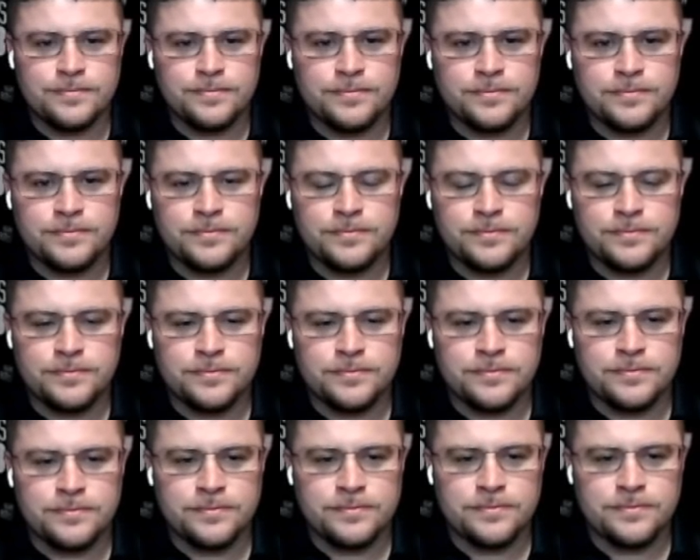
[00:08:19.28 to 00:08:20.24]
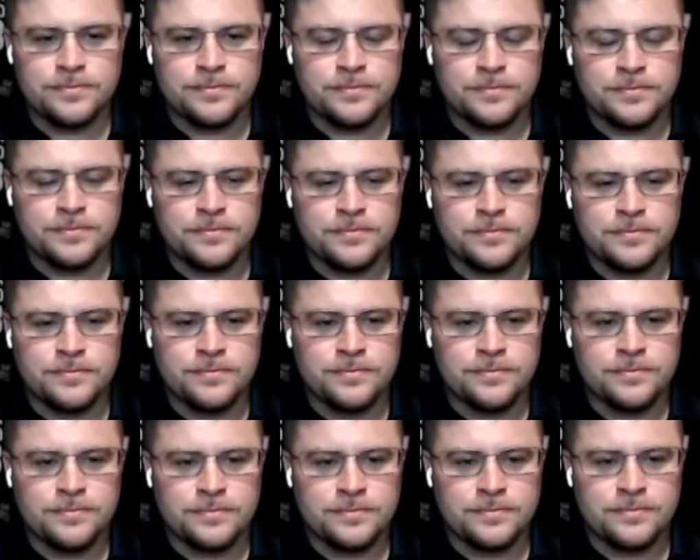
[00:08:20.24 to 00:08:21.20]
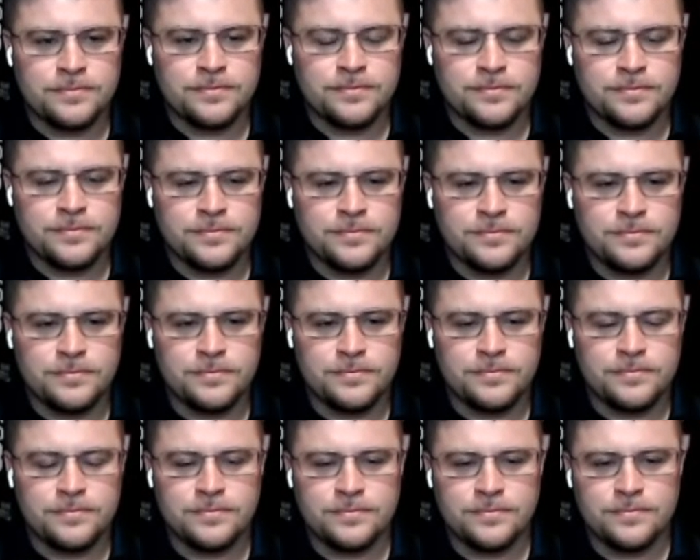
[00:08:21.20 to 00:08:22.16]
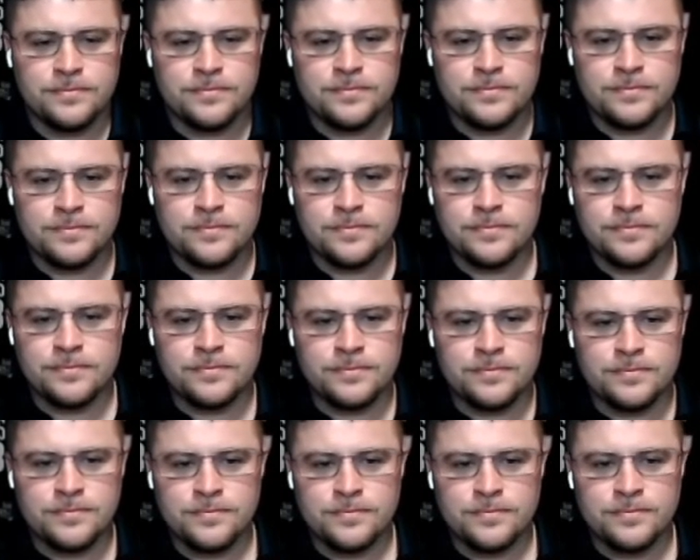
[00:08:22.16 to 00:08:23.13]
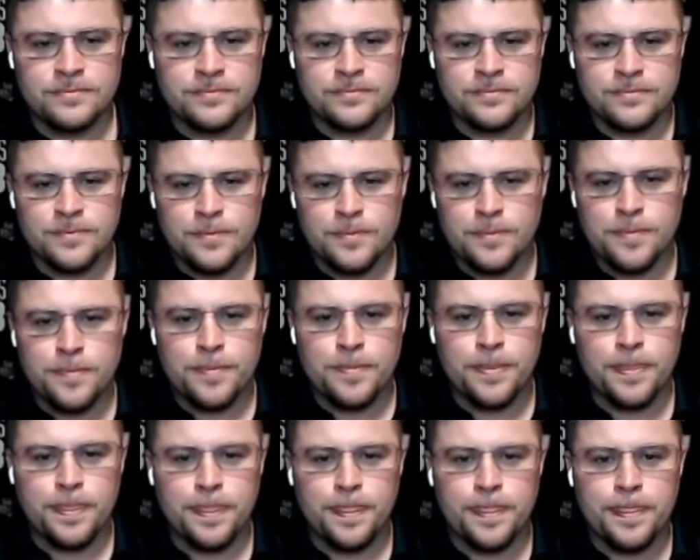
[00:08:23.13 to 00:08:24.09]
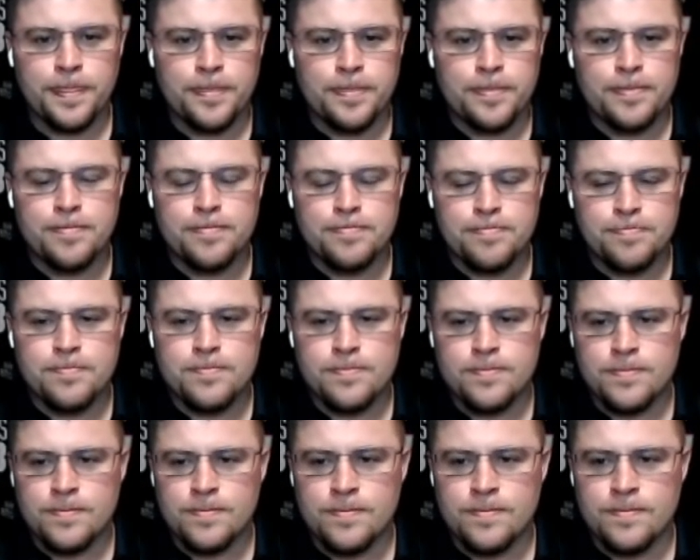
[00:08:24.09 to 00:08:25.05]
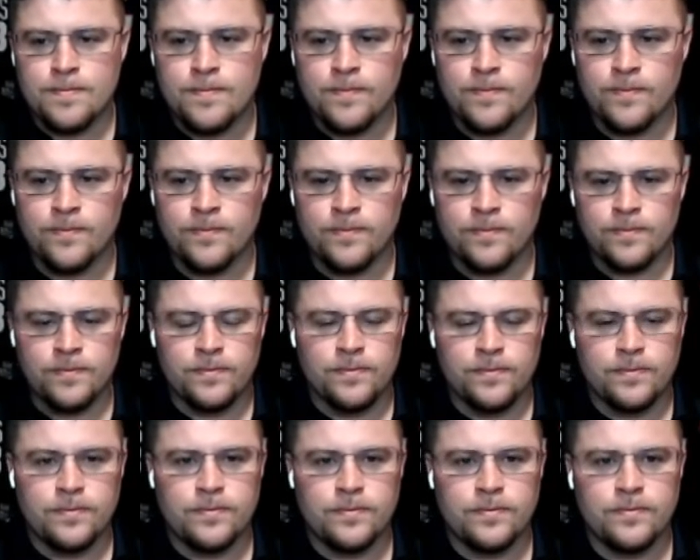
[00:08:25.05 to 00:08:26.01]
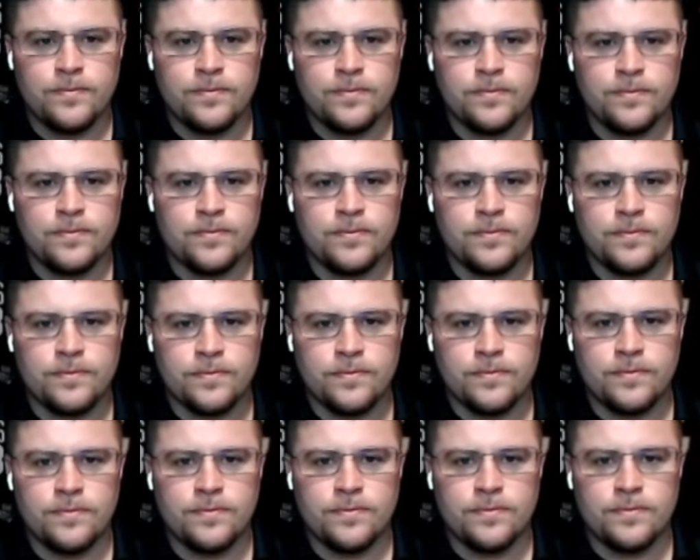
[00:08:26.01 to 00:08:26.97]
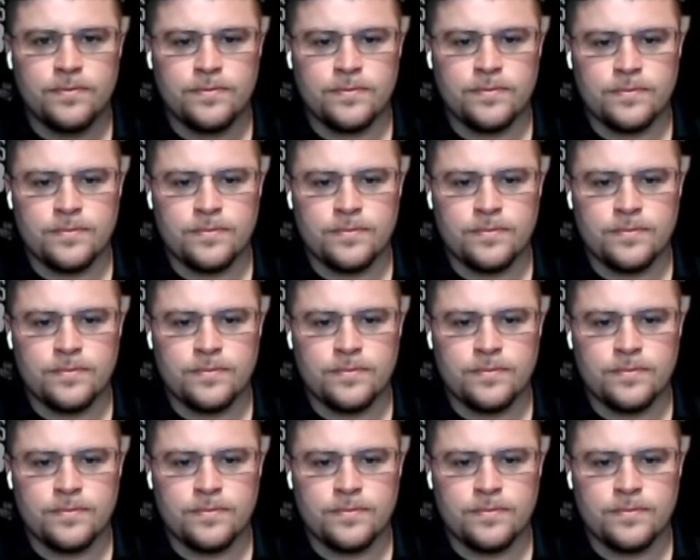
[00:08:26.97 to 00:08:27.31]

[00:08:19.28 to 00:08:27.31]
This person isn't speaking.